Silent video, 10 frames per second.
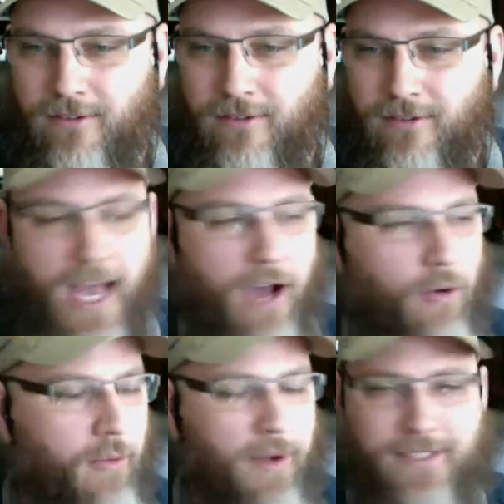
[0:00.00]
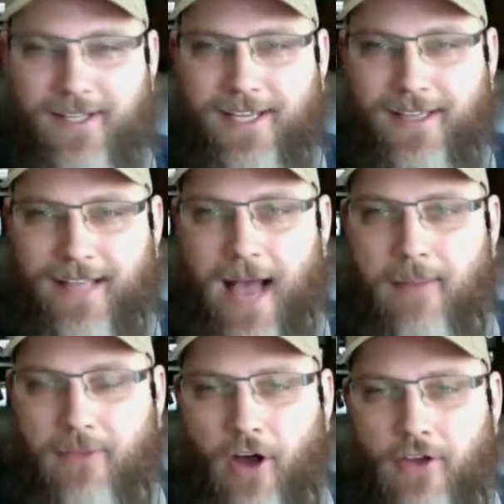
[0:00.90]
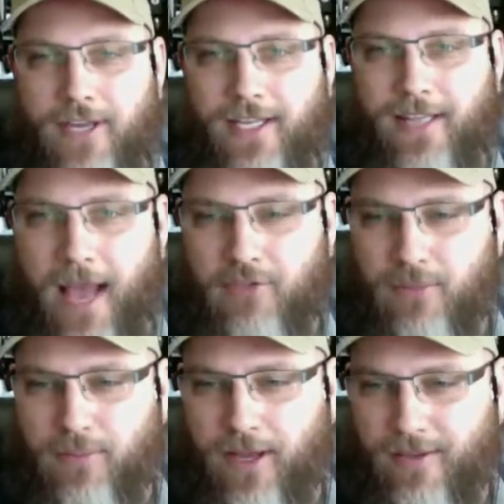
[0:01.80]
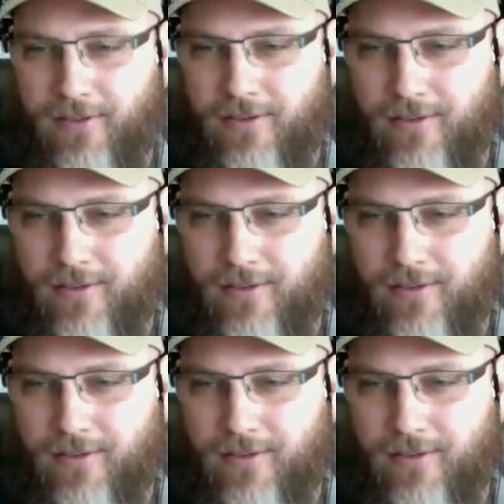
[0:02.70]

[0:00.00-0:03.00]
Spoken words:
Yeah, where we went to the all-you-can-eat lobster place.